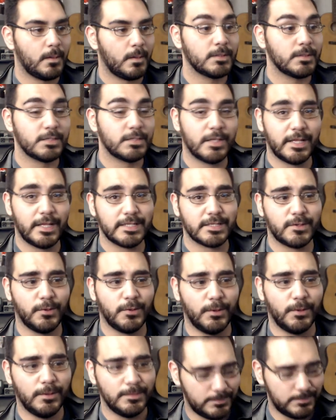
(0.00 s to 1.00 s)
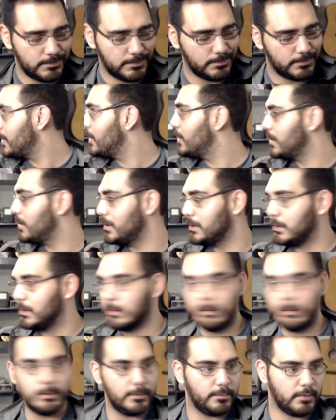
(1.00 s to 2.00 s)
So that's cool.
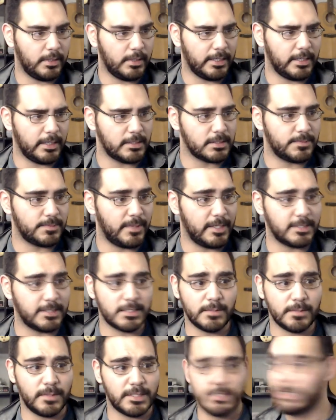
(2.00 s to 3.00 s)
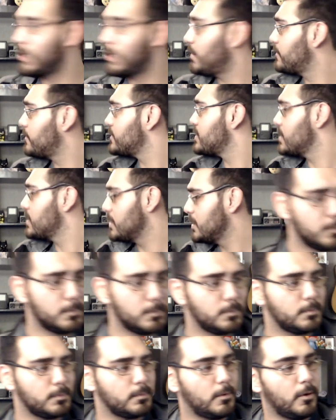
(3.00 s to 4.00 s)
Oh, I'm running out of space in my shelves.
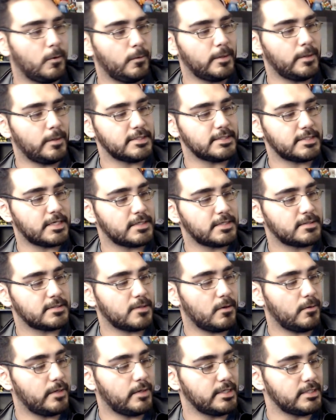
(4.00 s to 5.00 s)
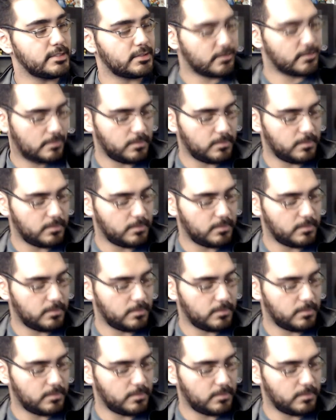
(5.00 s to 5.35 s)
Always, as always.